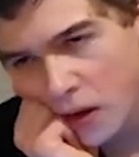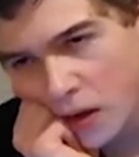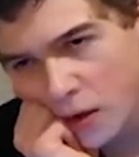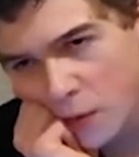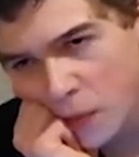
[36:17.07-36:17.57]

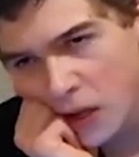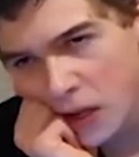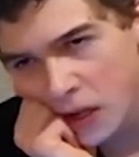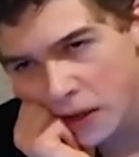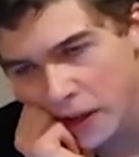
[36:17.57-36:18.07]
you
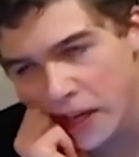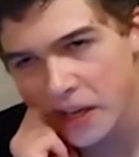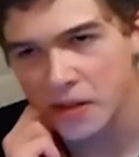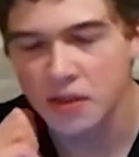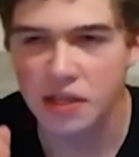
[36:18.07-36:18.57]
mean like
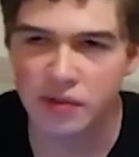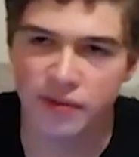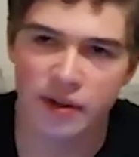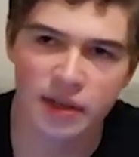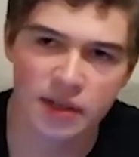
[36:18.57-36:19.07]
the
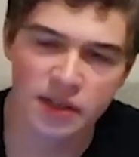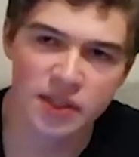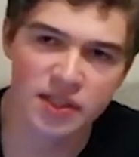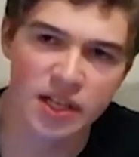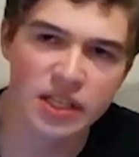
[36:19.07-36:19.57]

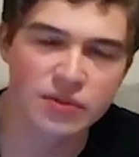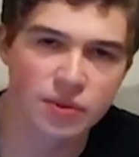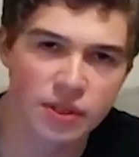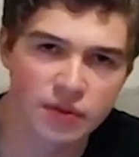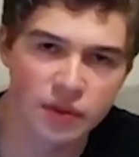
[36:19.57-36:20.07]
settings for
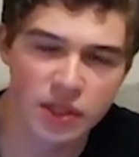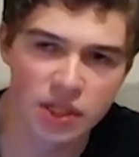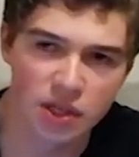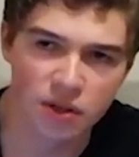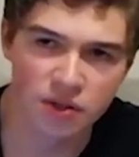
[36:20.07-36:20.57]
the different
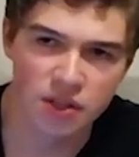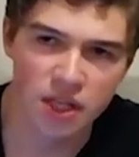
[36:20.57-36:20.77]
years.